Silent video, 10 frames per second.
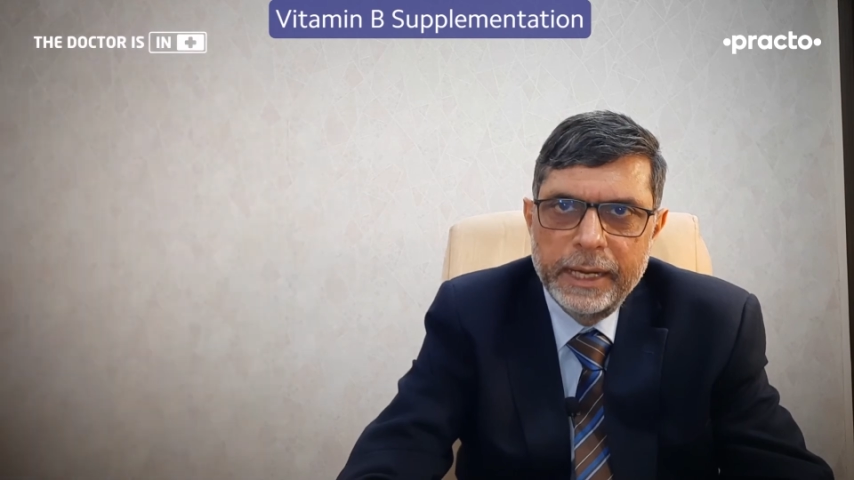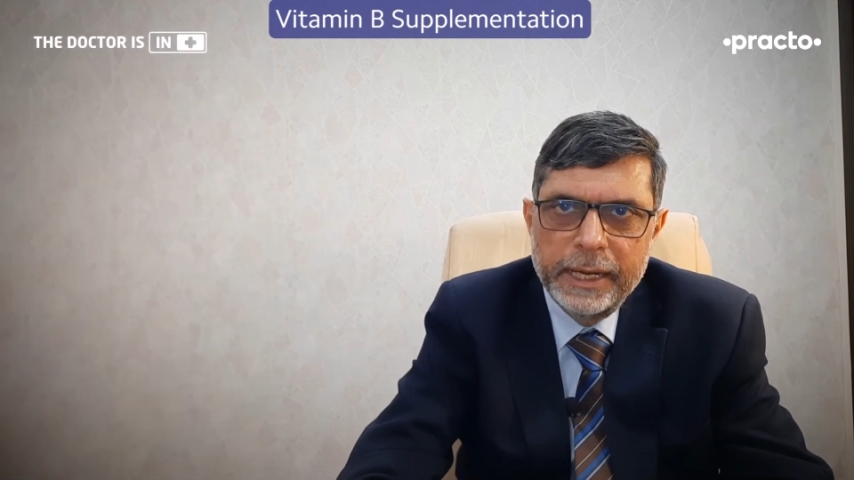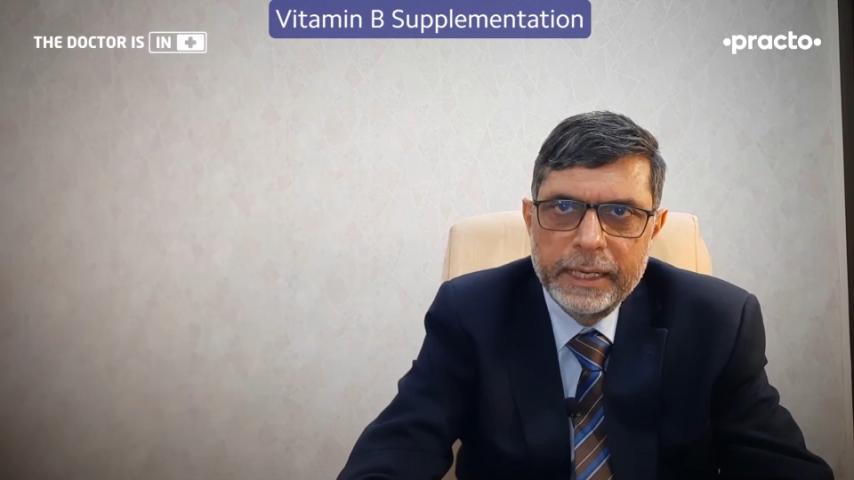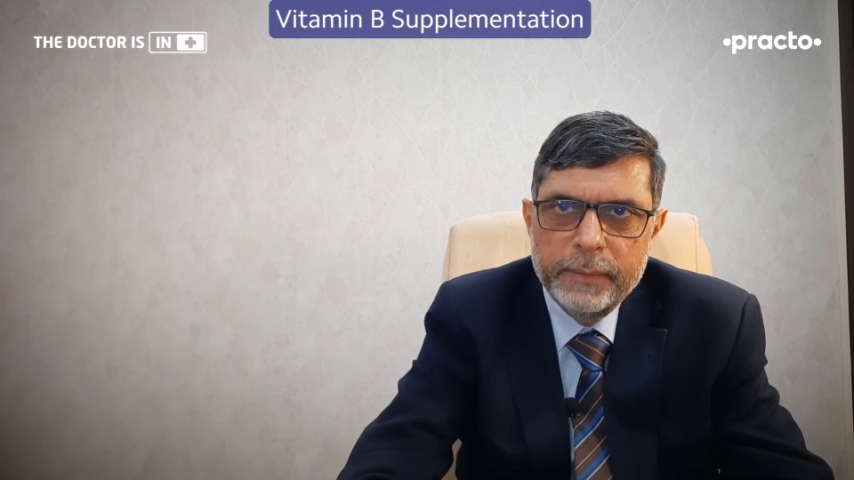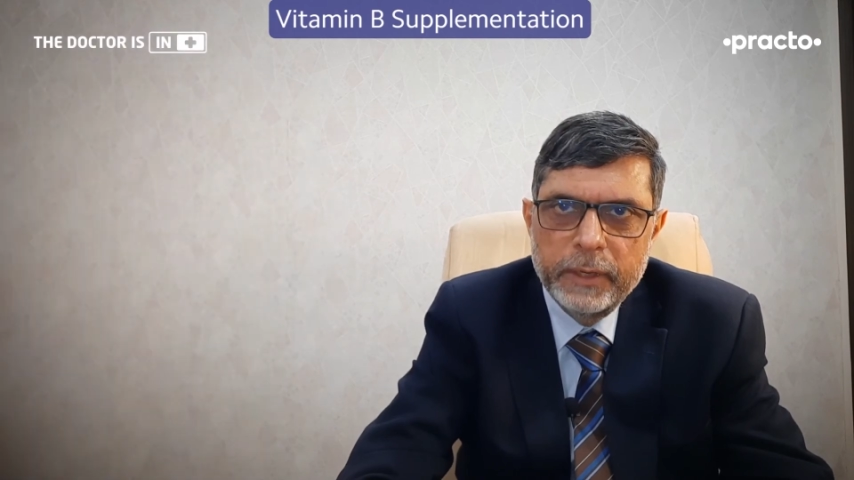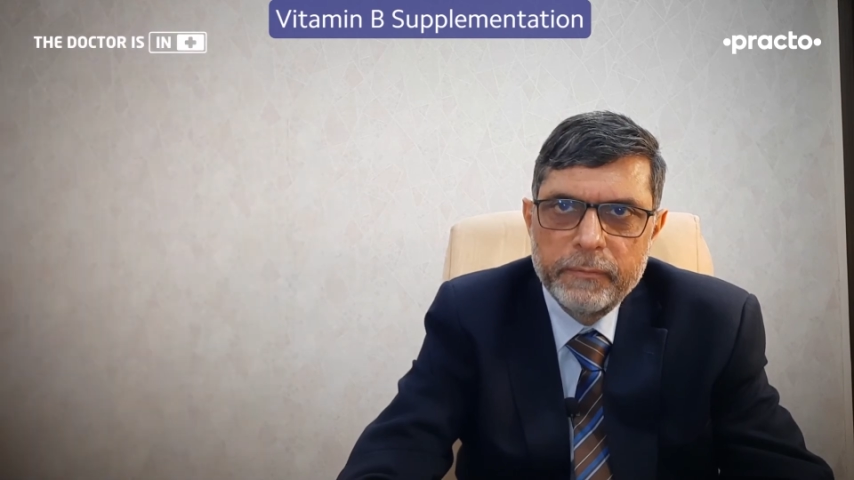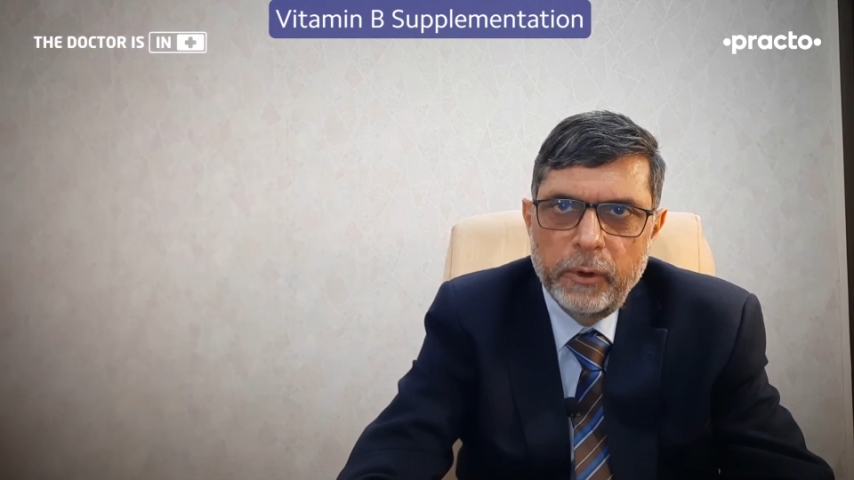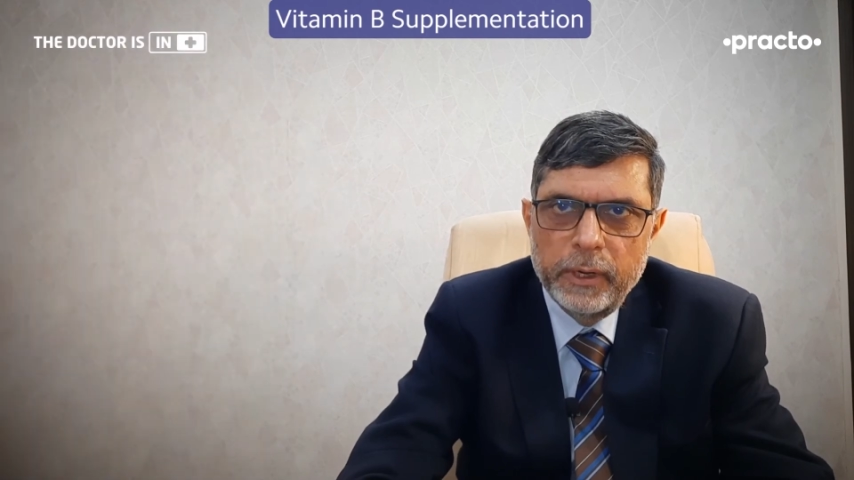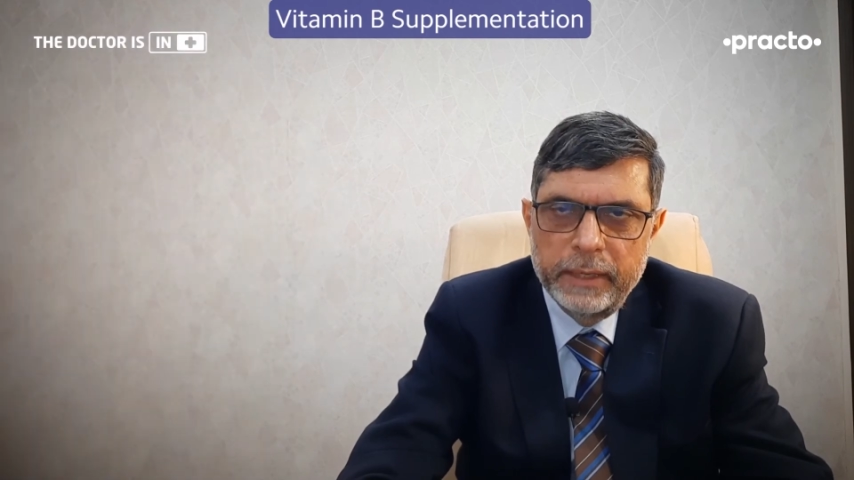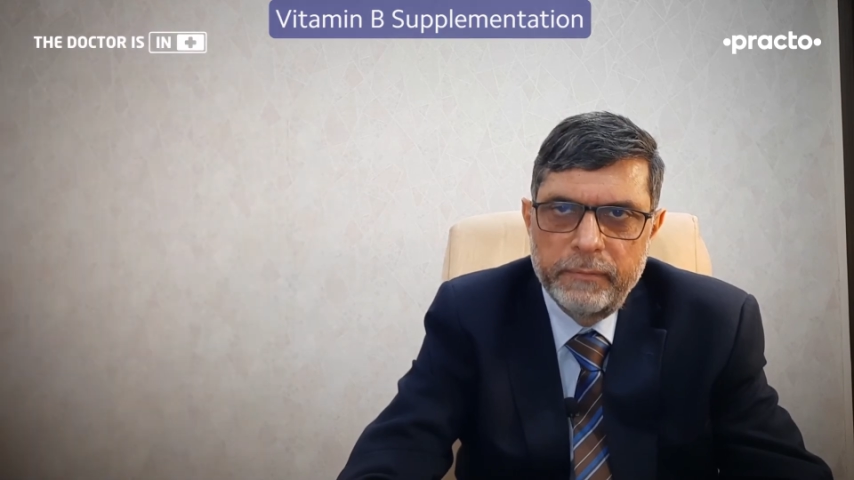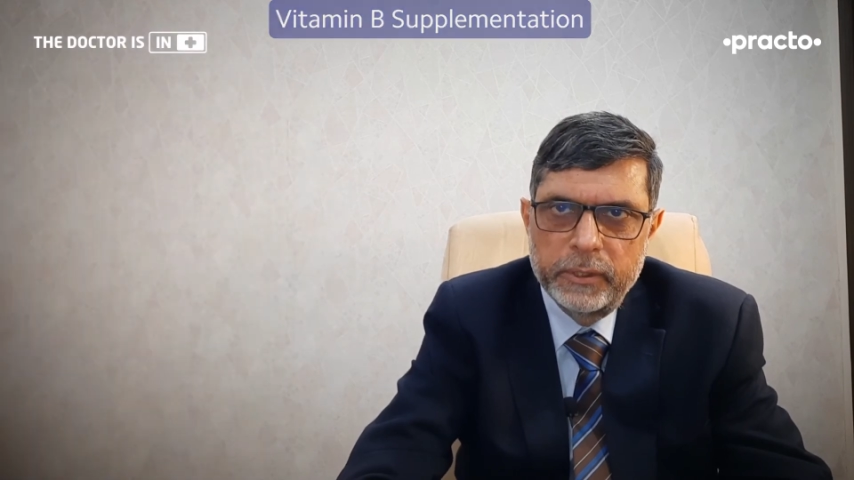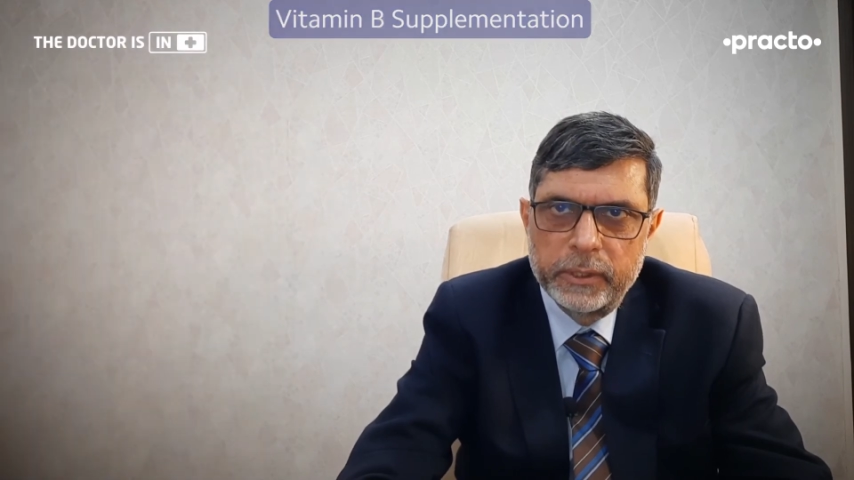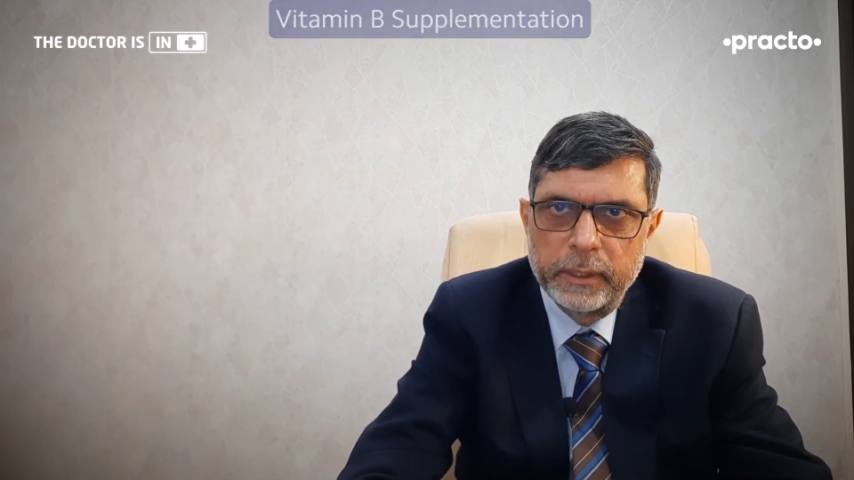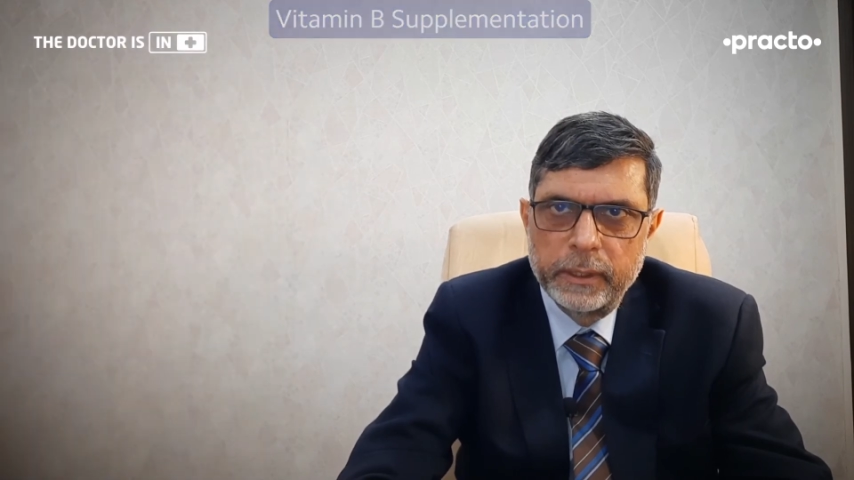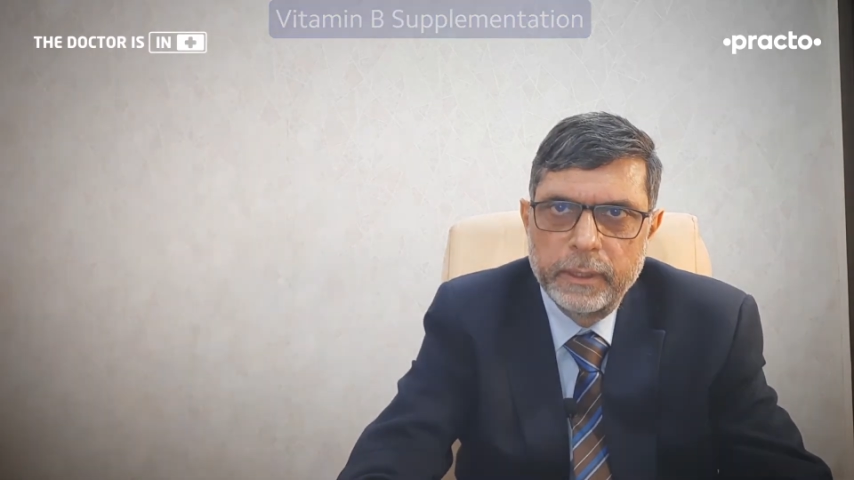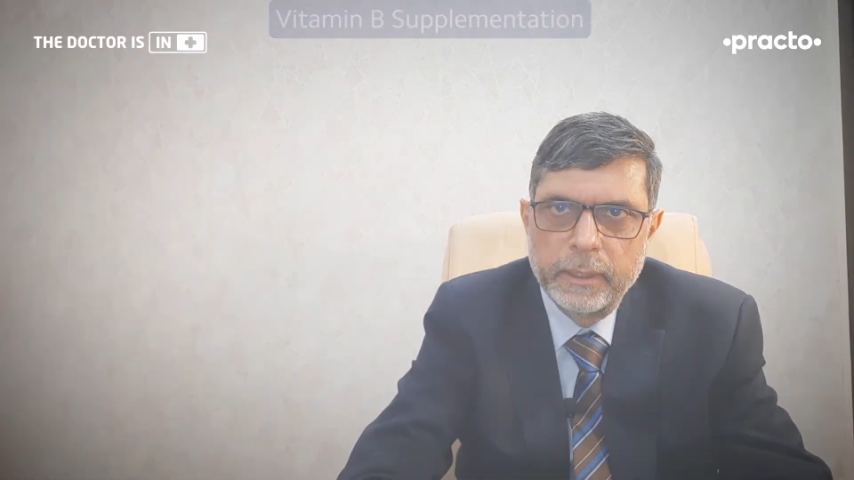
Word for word: elderly may fall deficient.